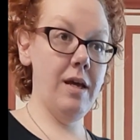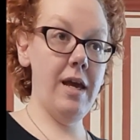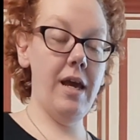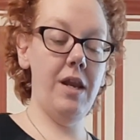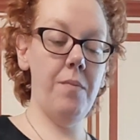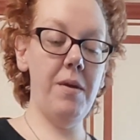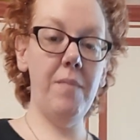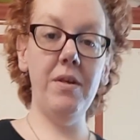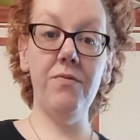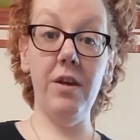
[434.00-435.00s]
And the
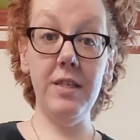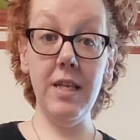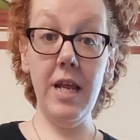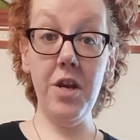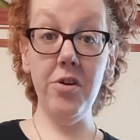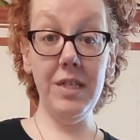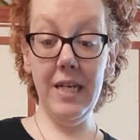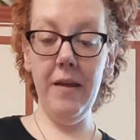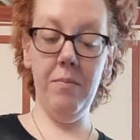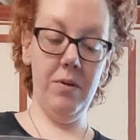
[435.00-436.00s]
baby's fussing in her
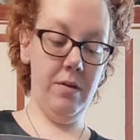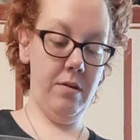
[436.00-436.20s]
sleep.